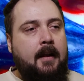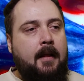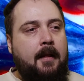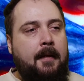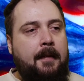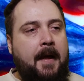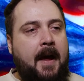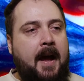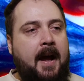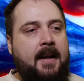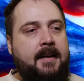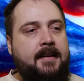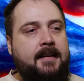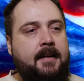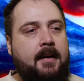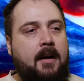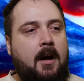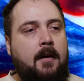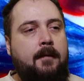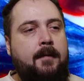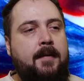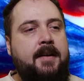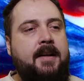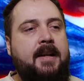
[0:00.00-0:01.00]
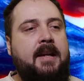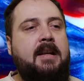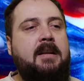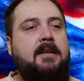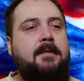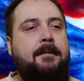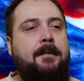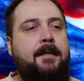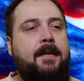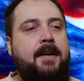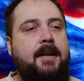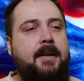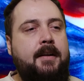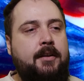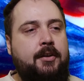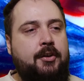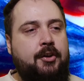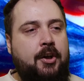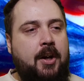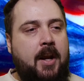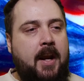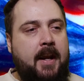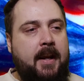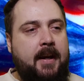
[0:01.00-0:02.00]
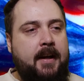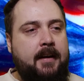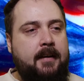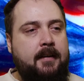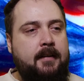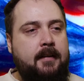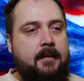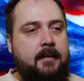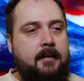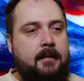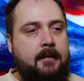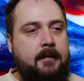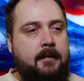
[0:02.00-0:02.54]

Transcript: that of an infinite chain